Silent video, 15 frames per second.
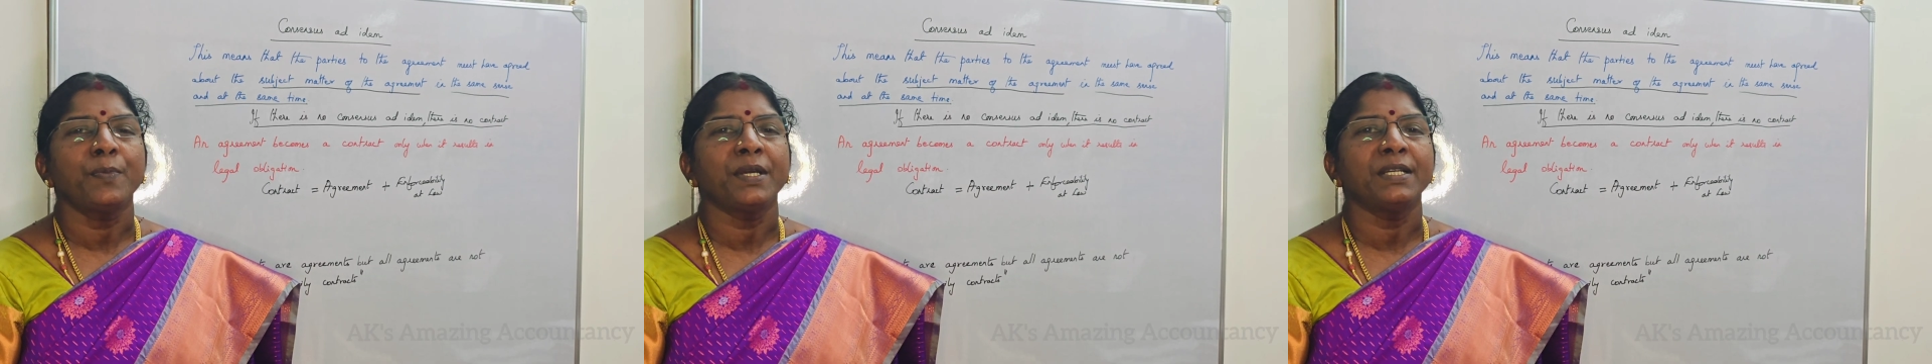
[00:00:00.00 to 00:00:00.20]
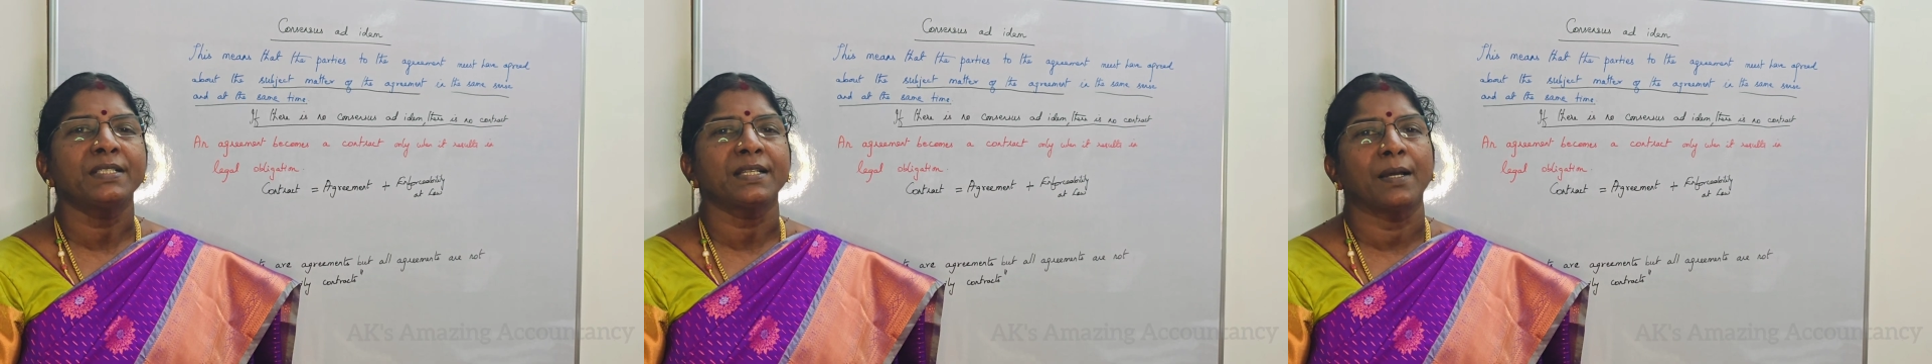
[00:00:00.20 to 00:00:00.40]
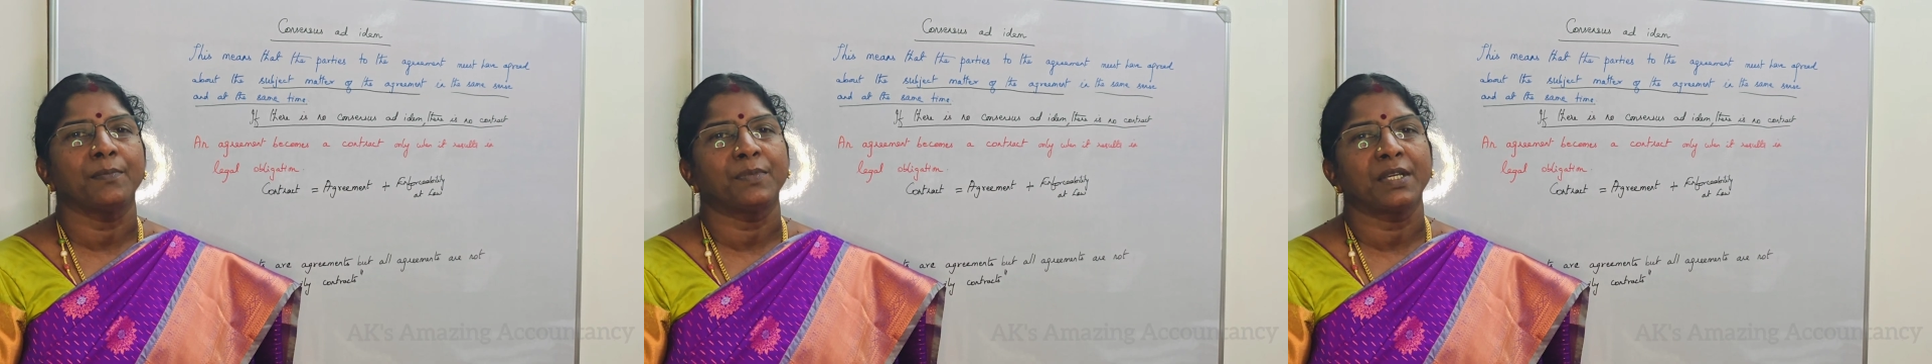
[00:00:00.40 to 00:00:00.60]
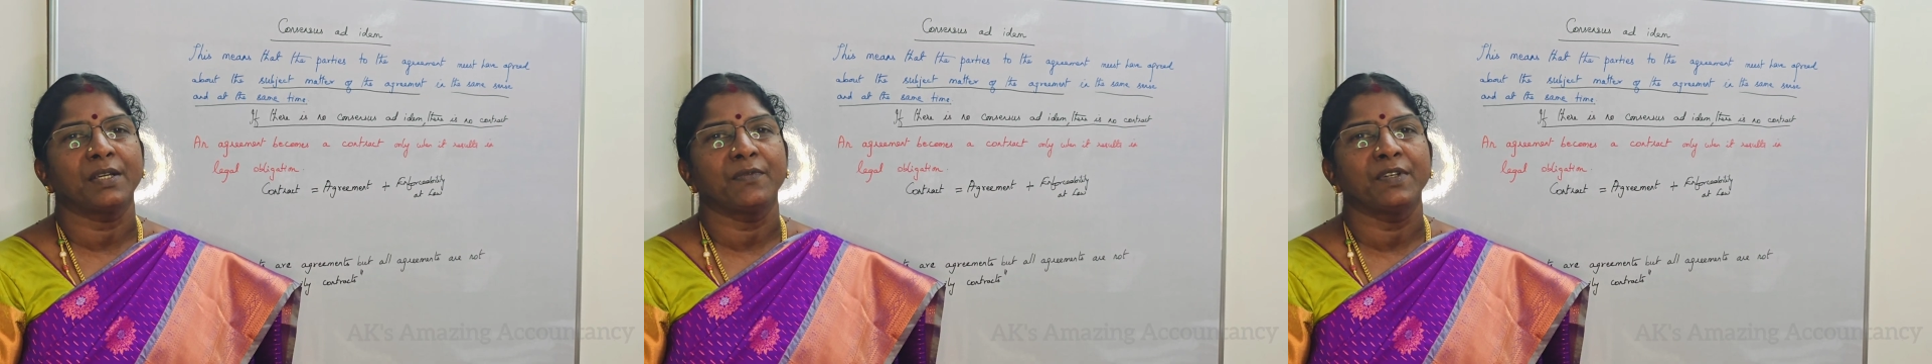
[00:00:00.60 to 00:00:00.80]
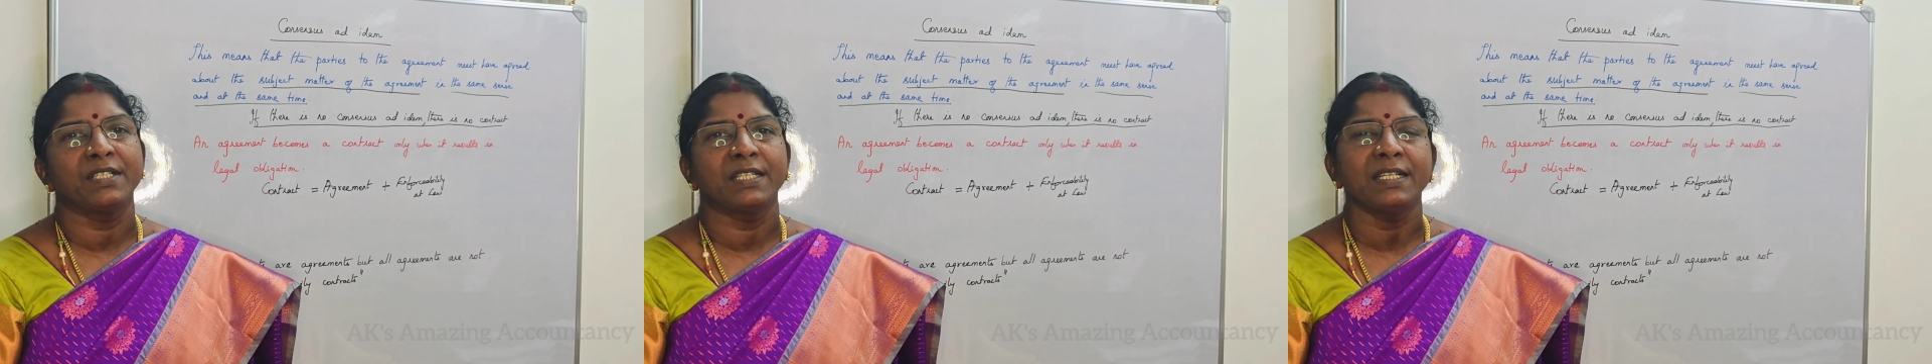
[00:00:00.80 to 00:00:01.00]
be
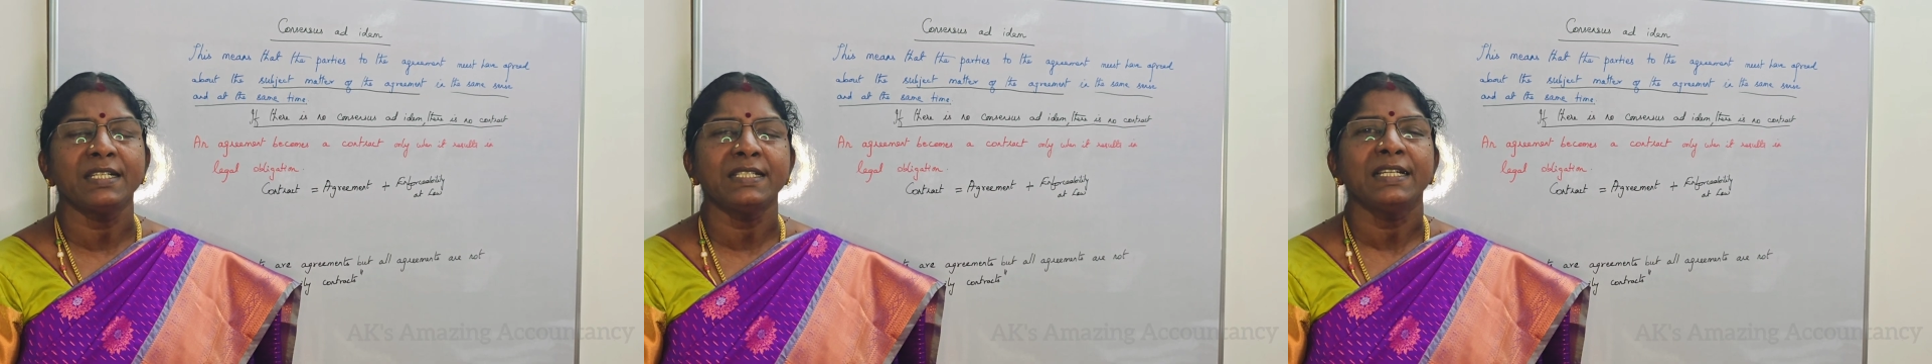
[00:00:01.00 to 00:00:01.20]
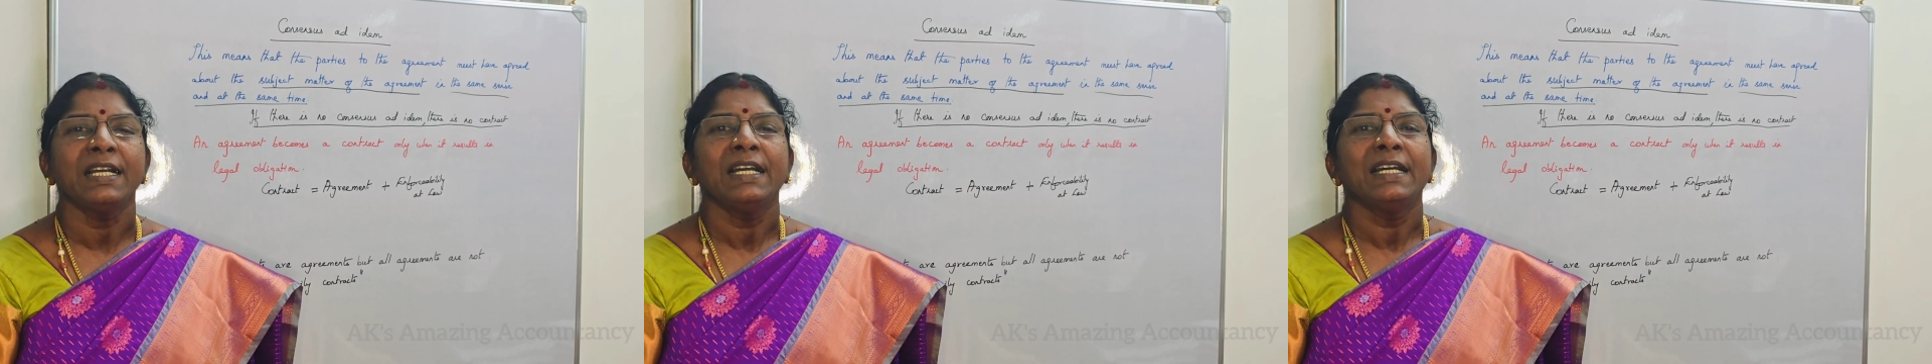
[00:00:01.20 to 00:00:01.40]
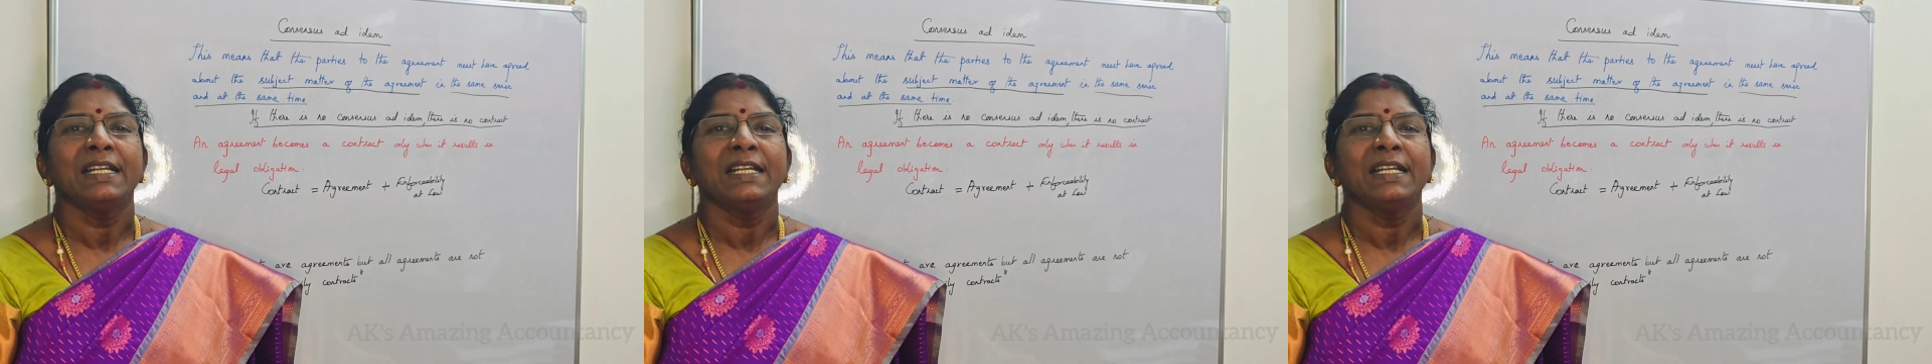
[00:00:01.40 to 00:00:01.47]
something which is